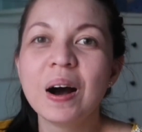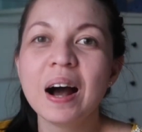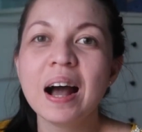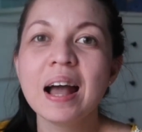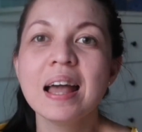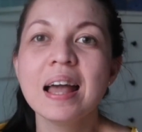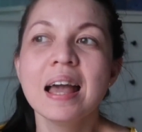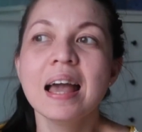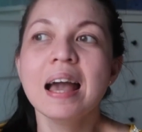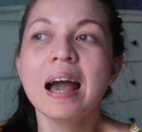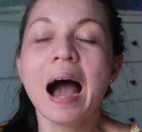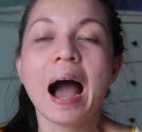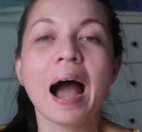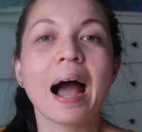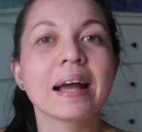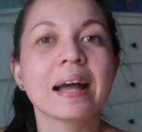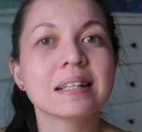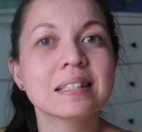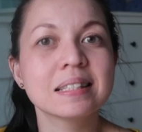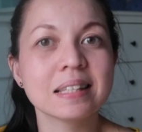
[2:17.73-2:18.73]

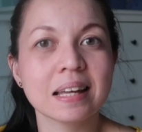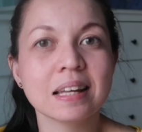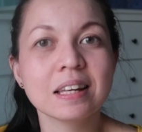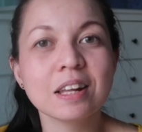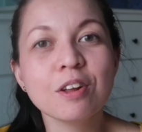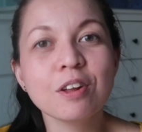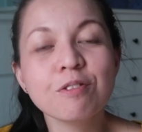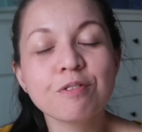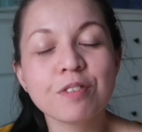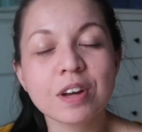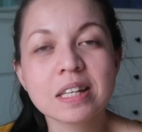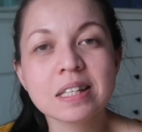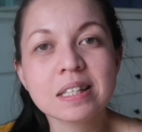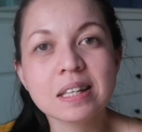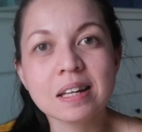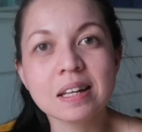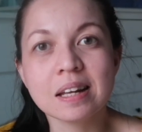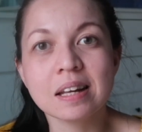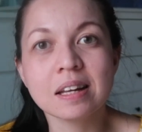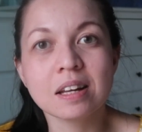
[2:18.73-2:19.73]
I did invest
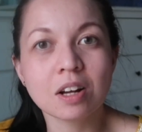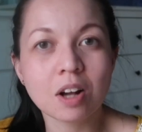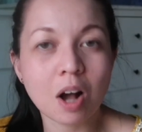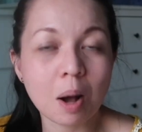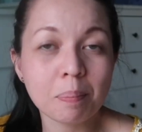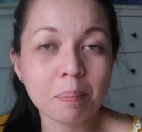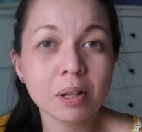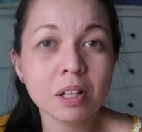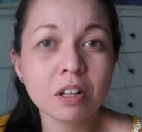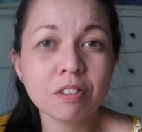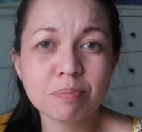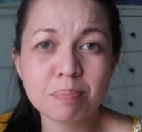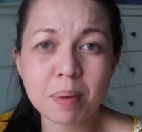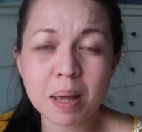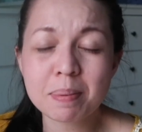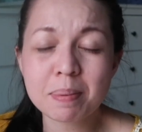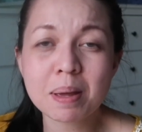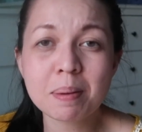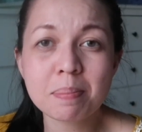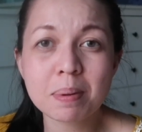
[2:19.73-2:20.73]
it in a couple of
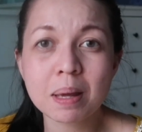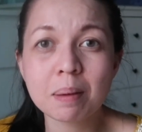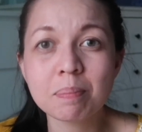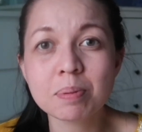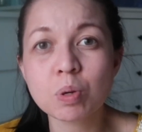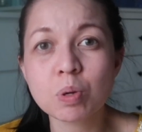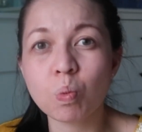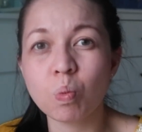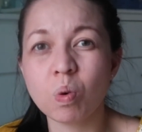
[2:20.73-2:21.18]
baby bibs.